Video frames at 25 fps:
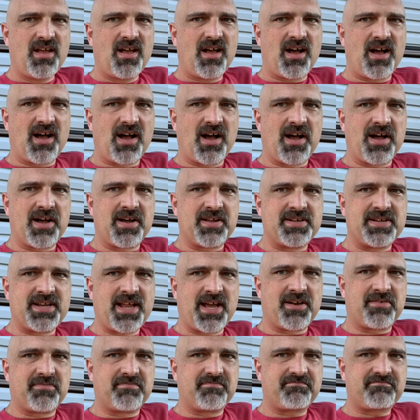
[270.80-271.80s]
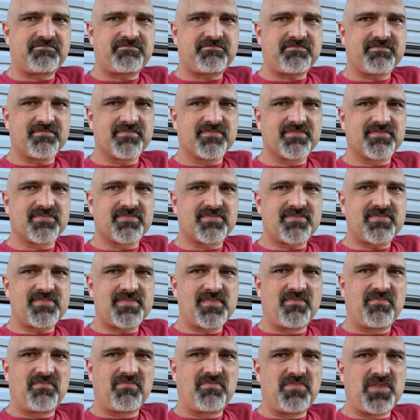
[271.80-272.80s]
Now,
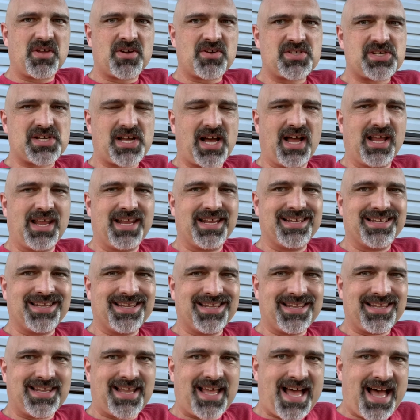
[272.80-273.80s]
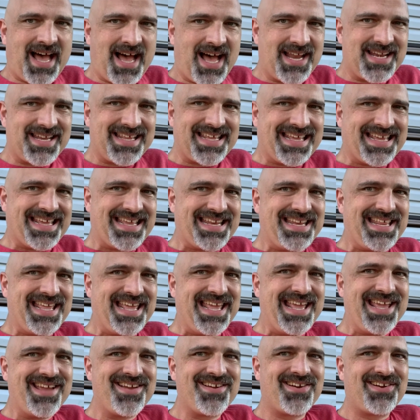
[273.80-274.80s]
there's a lot in
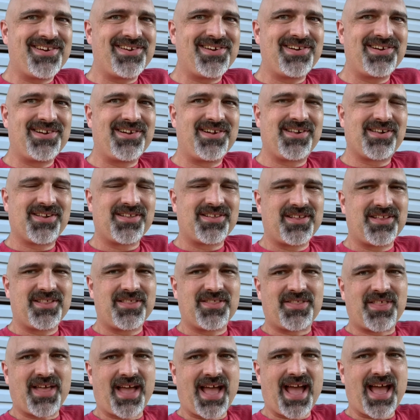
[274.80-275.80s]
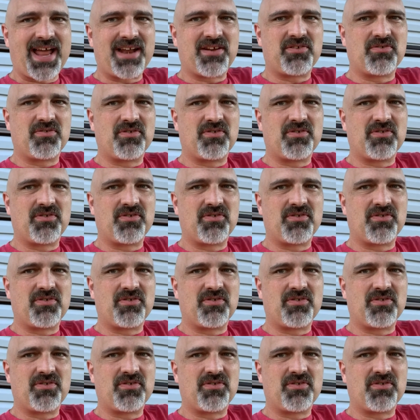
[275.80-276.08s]
here that